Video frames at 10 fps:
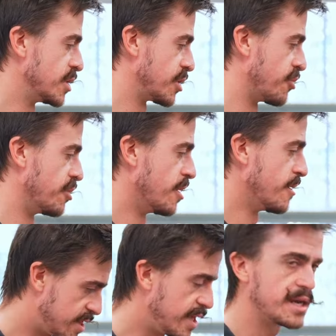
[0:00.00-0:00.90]
So
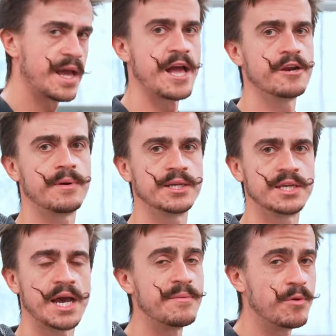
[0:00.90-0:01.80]
thicker handlebar
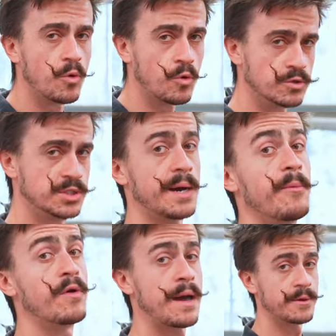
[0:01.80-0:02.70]
tape or
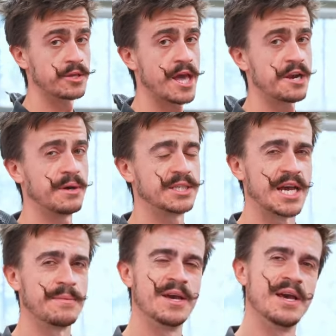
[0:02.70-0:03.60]
double wrapping your handlebar tape